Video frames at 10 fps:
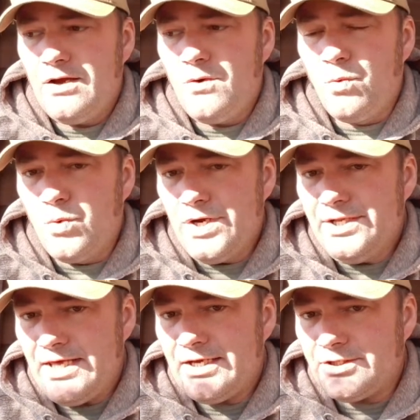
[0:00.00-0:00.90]

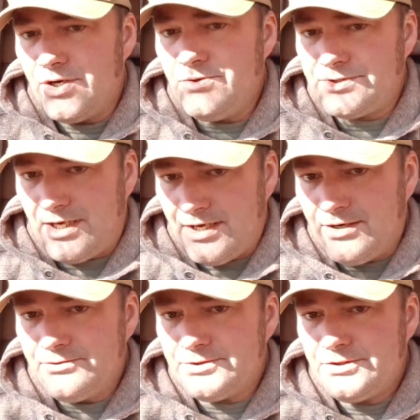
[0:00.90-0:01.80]
when that goes
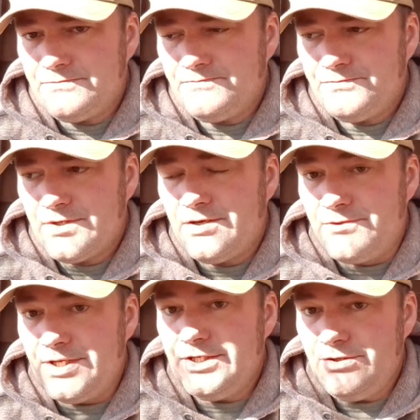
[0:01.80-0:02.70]
out,
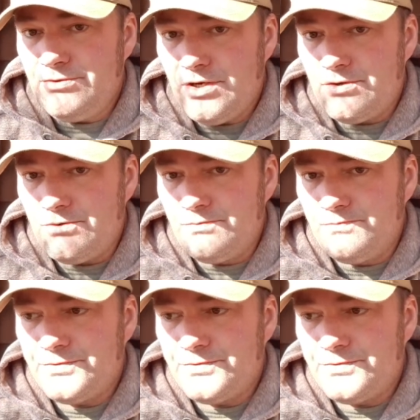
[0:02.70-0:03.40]
then you know